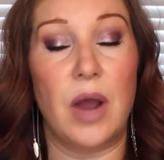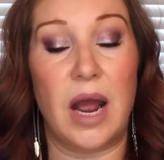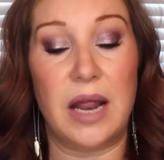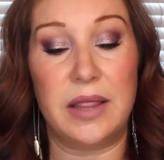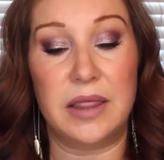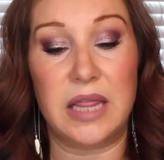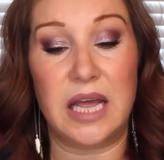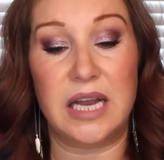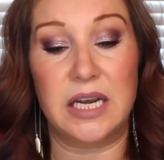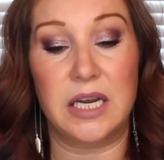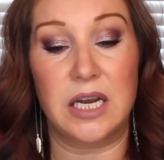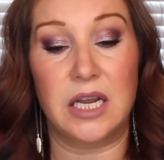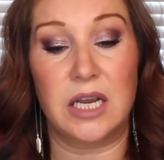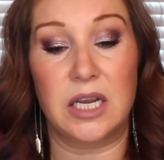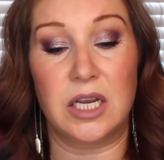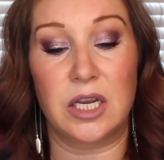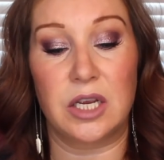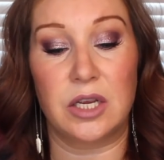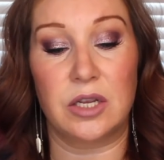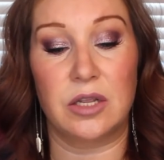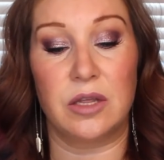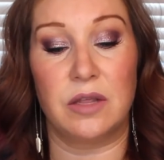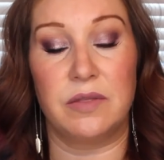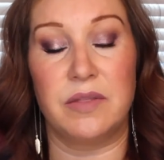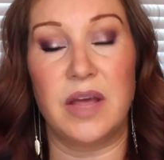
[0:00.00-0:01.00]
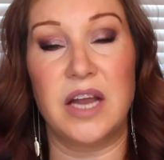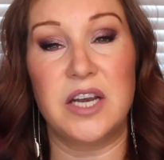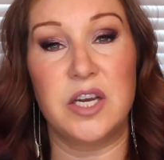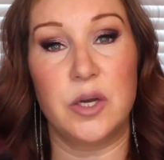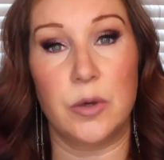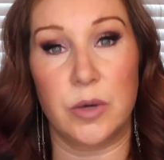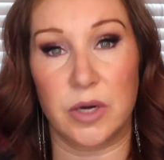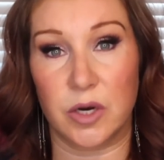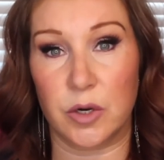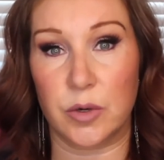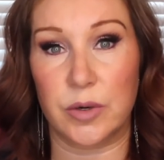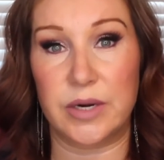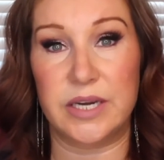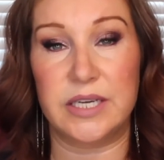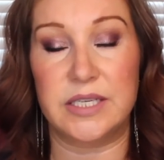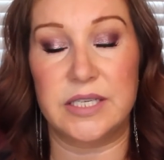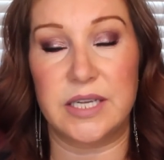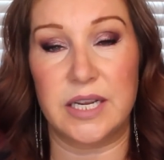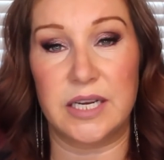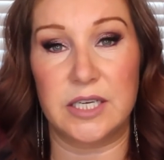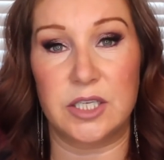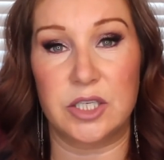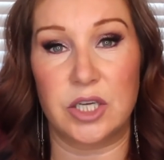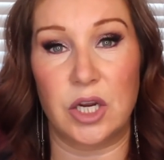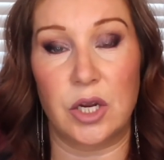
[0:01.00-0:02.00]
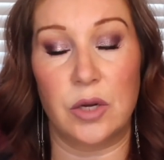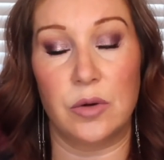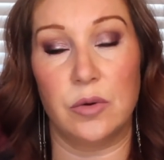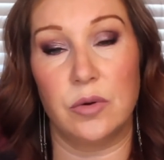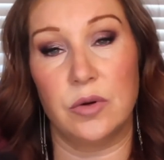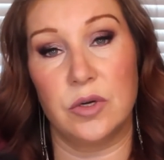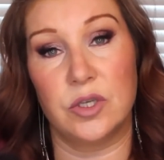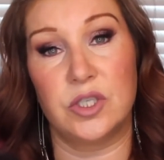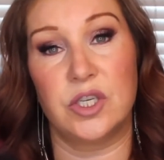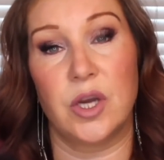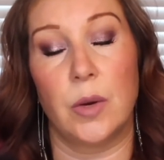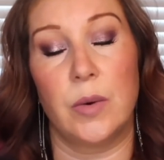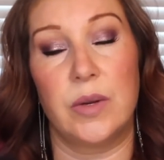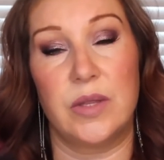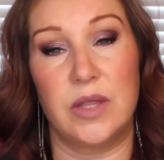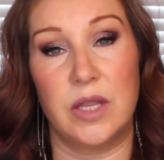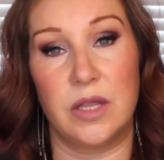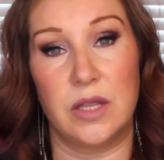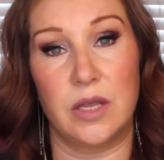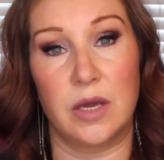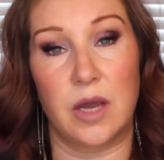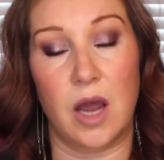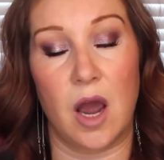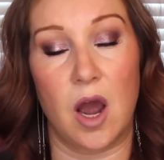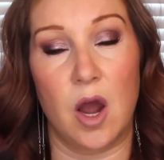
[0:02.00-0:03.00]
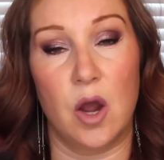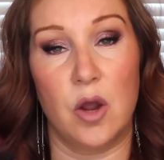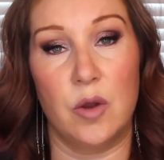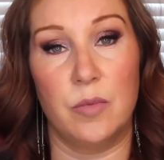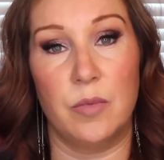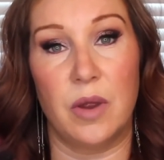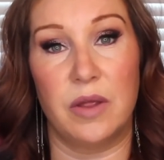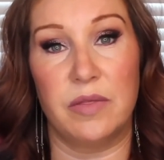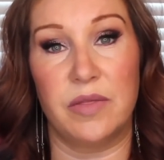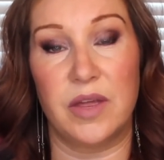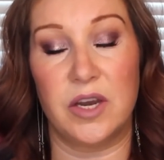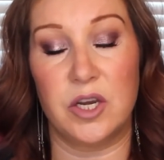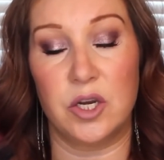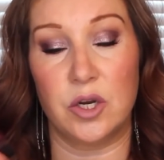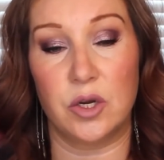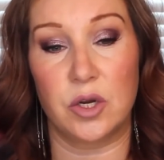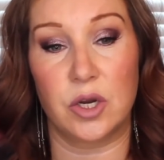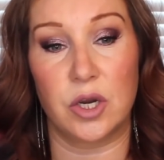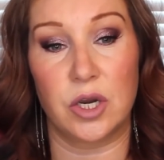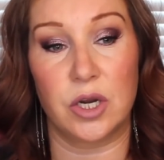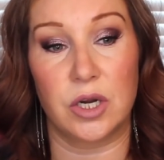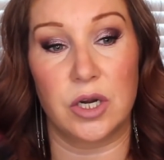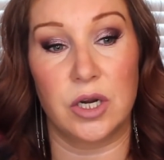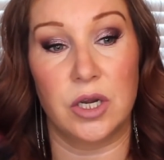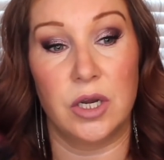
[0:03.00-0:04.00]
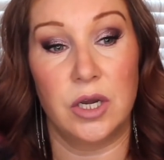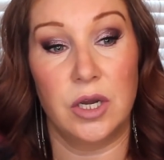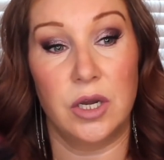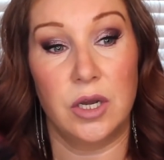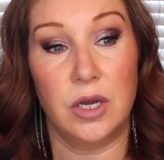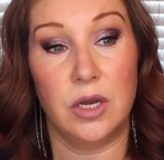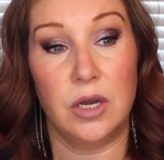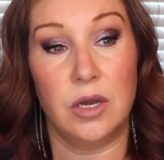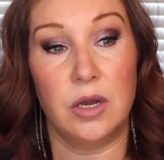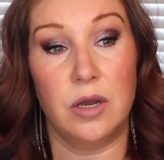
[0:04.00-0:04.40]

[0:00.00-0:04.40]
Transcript: And then you increase it to showing them the comb. Then you can